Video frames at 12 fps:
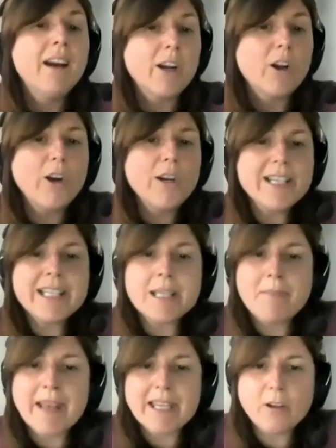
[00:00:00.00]
According
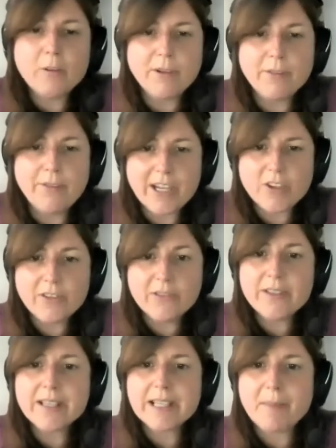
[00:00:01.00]
to medical
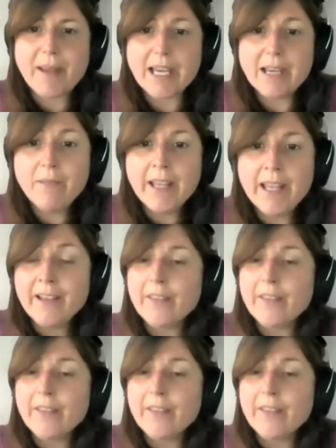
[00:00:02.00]
professionals in Spain,